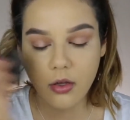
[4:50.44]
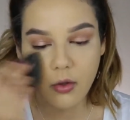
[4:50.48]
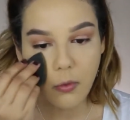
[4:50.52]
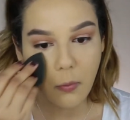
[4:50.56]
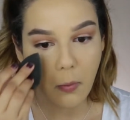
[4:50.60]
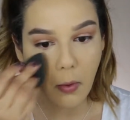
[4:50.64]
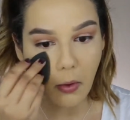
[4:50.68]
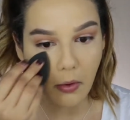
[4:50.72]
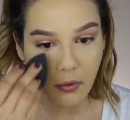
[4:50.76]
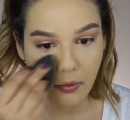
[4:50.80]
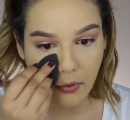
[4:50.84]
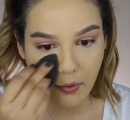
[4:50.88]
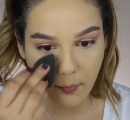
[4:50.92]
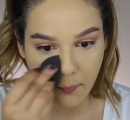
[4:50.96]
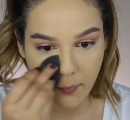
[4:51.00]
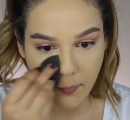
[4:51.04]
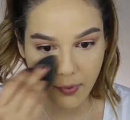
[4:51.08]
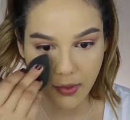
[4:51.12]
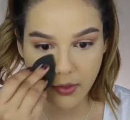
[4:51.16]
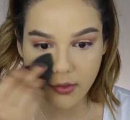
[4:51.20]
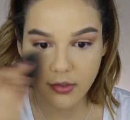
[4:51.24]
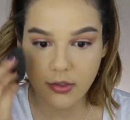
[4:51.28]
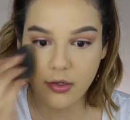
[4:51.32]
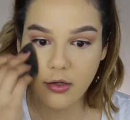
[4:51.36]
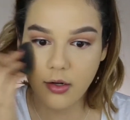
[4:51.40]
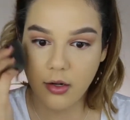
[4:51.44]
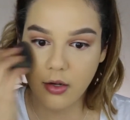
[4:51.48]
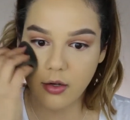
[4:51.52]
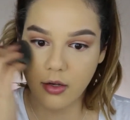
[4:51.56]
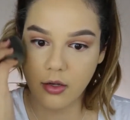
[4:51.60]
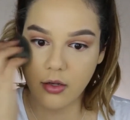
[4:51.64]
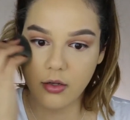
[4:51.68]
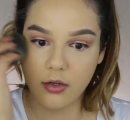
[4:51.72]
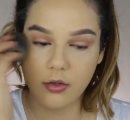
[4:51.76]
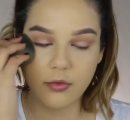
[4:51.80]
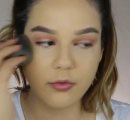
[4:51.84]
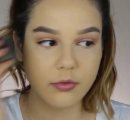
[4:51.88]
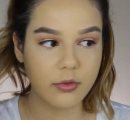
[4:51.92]
Wow, that blended
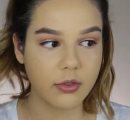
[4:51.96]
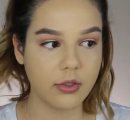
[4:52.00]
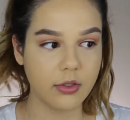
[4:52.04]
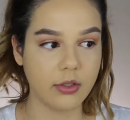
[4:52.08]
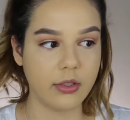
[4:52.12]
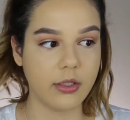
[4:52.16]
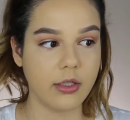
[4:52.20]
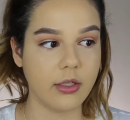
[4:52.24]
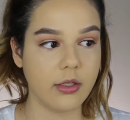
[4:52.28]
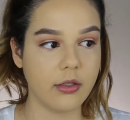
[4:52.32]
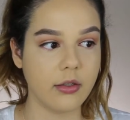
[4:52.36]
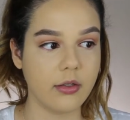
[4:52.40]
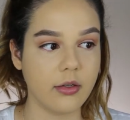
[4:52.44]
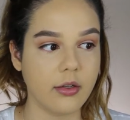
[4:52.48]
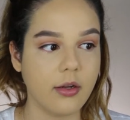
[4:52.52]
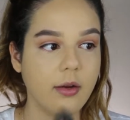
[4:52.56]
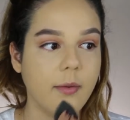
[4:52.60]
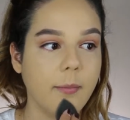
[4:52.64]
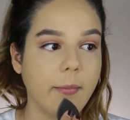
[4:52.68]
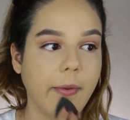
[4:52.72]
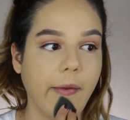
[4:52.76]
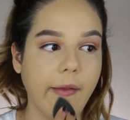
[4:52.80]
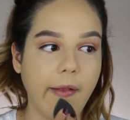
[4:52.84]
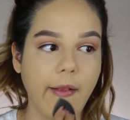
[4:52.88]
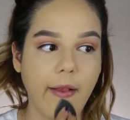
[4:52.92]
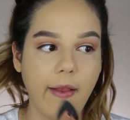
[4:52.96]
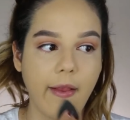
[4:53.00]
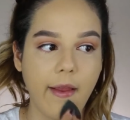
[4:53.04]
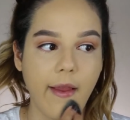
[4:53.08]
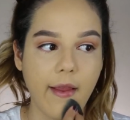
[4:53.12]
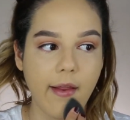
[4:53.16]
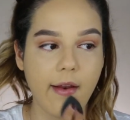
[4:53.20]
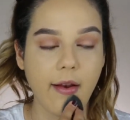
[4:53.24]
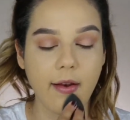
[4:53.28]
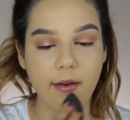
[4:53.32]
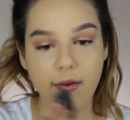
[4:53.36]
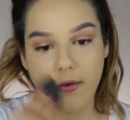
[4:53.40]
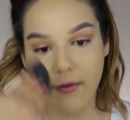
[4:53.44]
up really good on my skin.